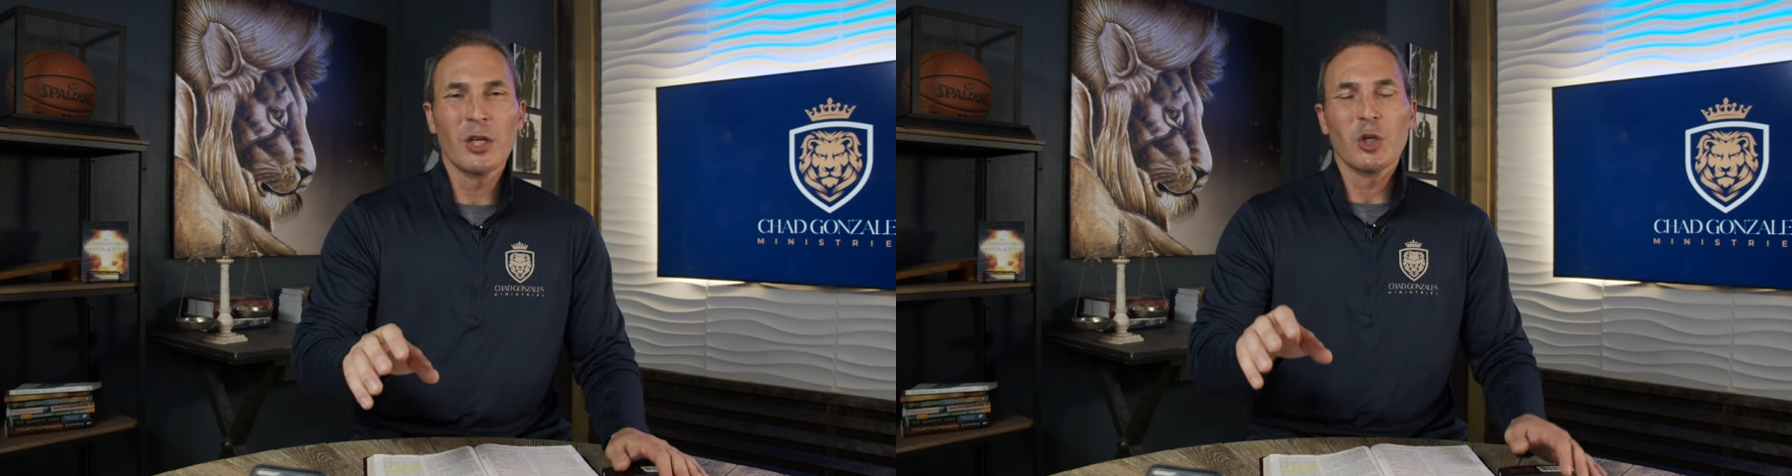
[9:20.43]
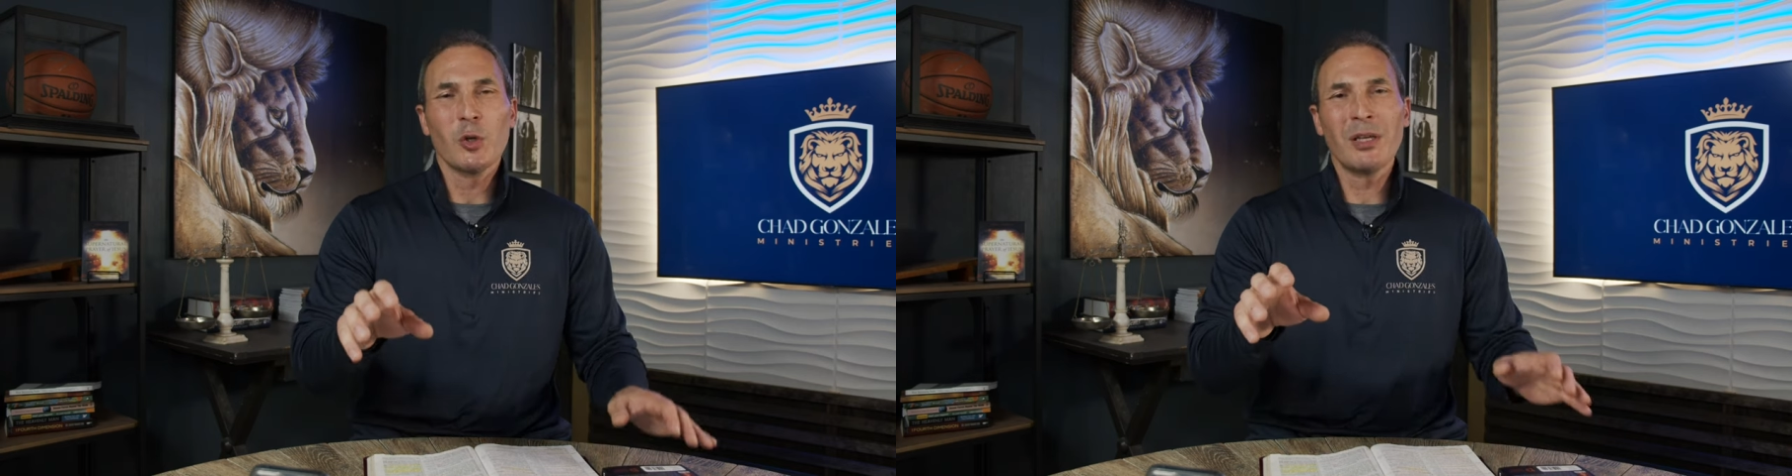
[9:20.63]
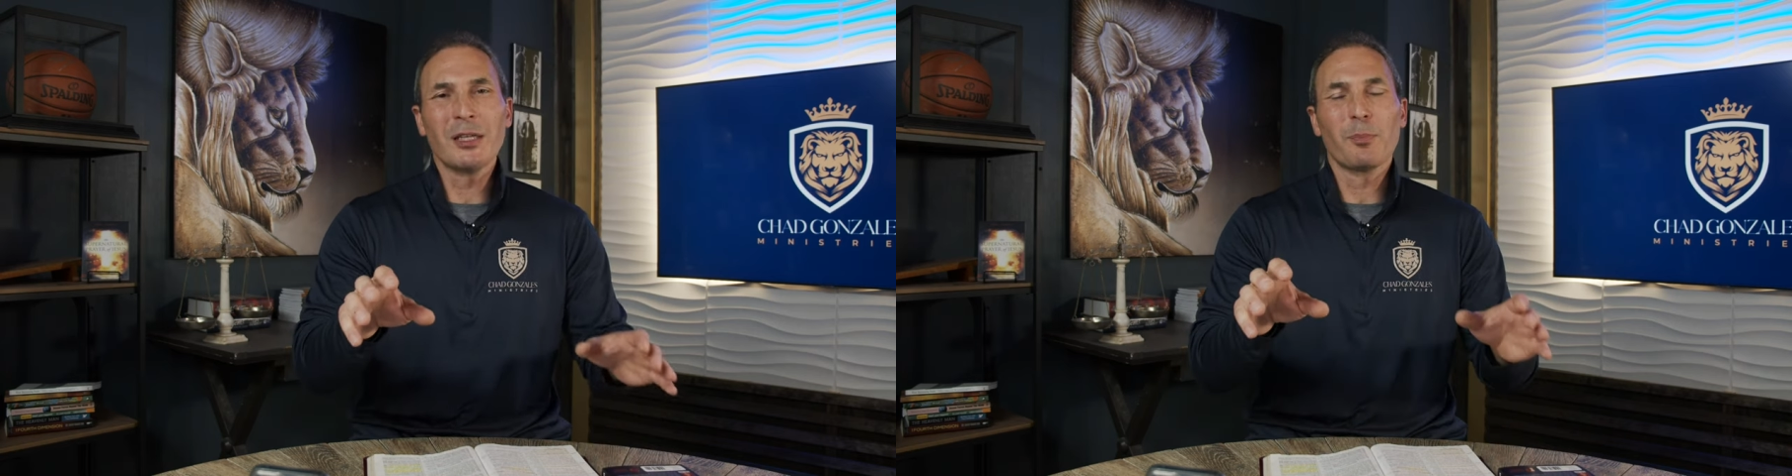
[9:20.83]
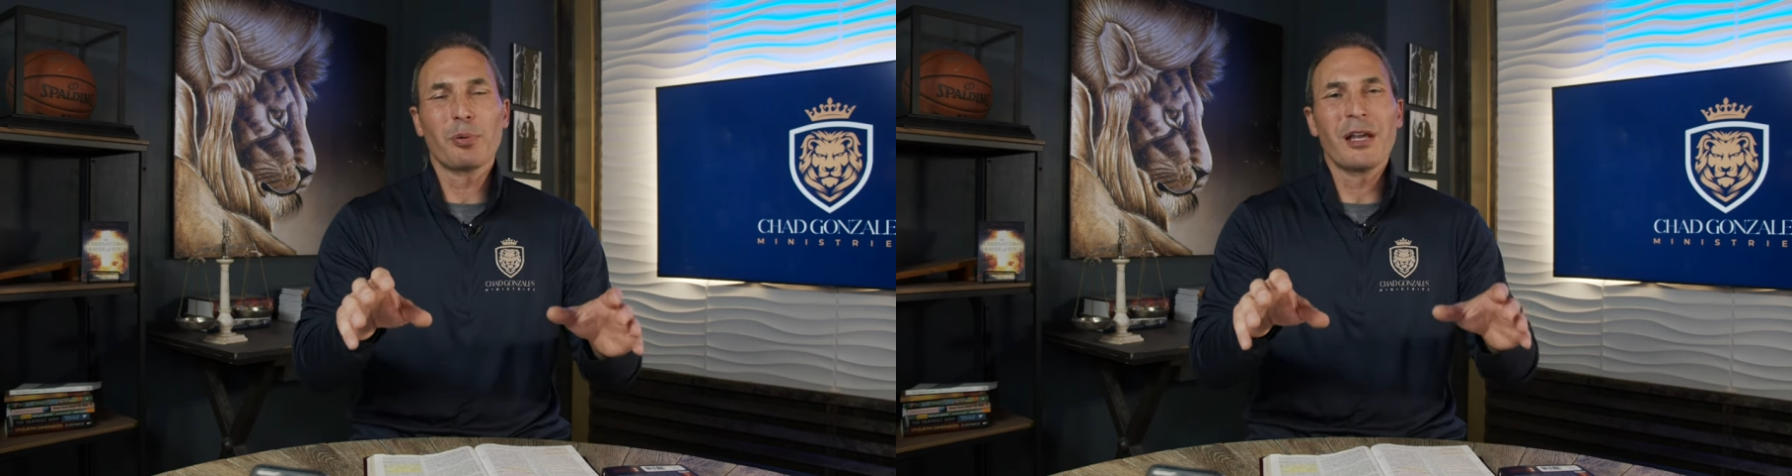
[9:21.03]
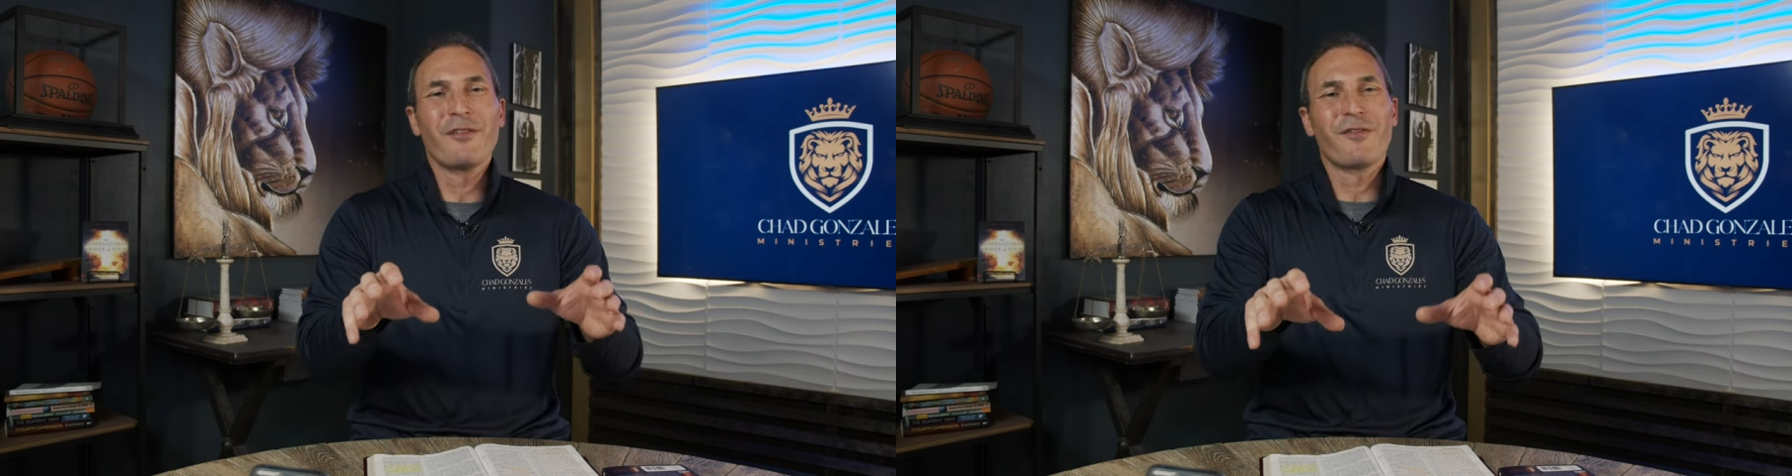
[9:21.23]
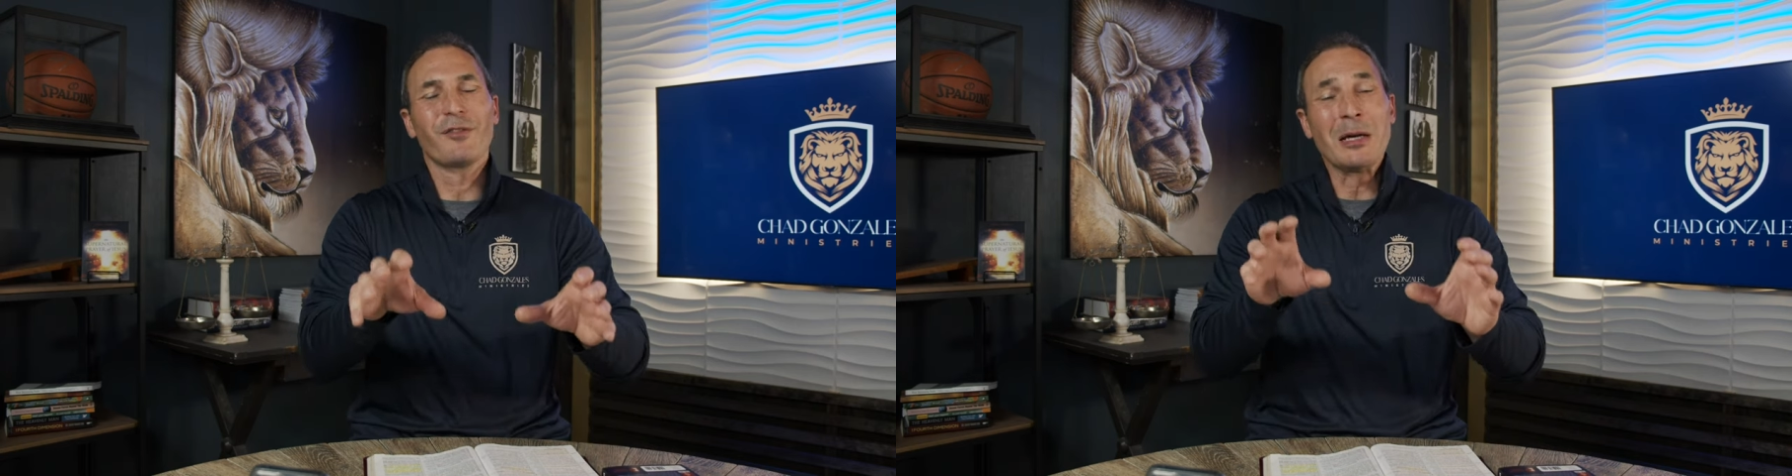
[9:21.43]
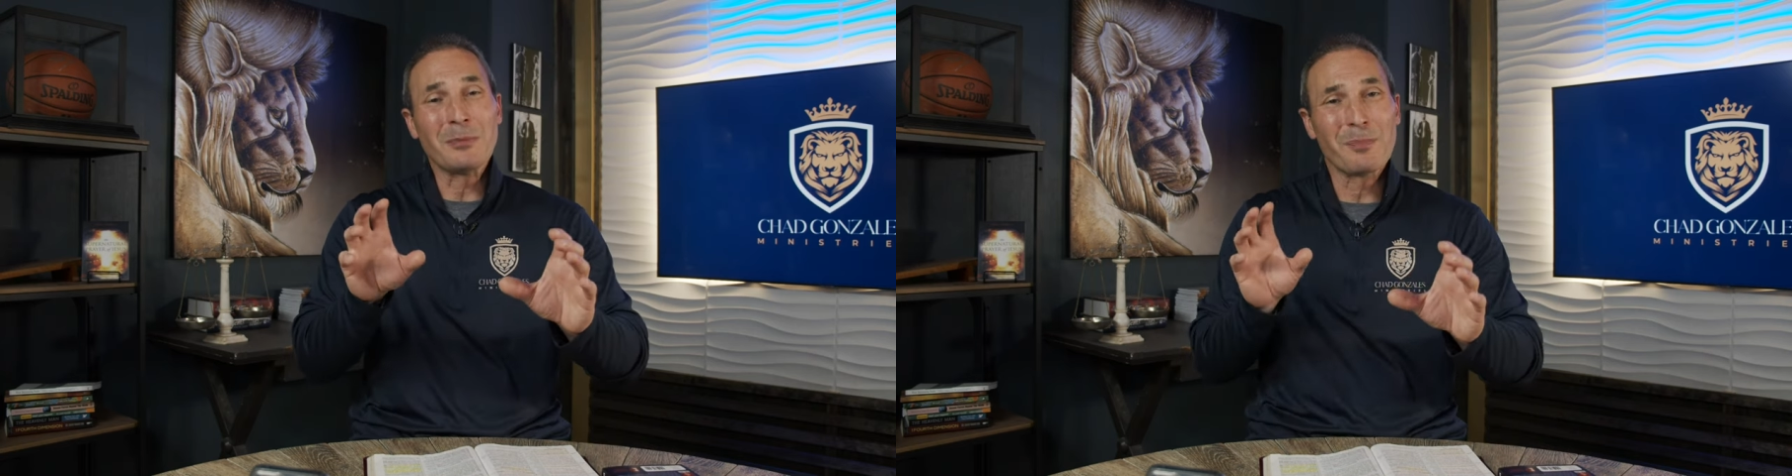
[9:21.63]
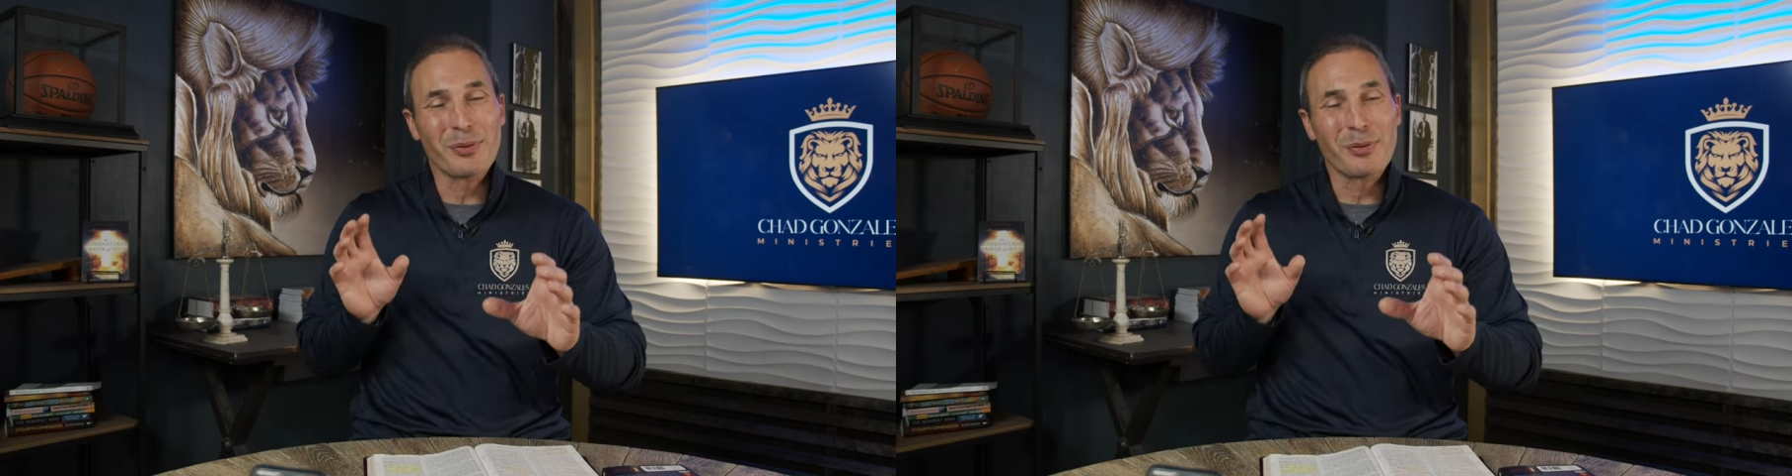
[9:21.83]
you need to pray from a